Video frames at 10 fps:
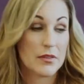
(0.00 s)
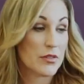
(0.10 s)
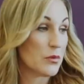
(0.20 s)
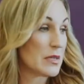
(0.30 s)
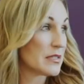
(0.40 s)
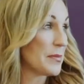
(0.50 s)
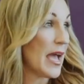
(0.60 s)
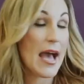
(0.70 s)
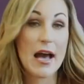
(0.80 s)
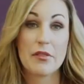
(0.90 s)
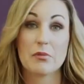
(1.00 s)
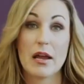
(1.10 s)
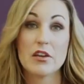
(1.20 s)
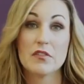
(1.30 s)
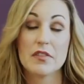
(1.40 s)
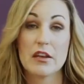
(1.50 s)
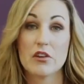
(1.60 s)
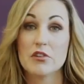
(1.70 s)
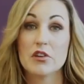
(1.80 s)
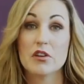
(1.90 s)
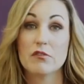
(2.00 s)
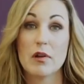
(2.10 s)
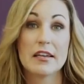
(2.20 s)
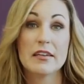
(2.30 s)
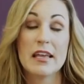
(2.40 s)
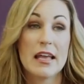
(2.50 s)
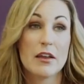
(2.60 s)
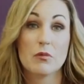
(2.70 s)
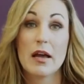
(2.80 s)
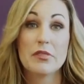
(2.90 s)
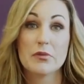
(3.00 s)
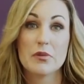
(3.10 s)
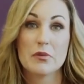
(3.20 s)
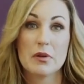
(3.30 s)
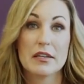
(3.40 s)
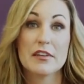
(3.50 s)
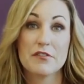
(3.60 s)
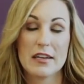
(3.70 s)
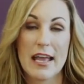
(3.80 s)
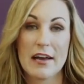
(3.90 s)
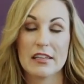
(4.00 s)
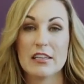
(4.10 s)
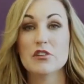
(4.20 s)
there was a path right over there. You could have run through a different alley.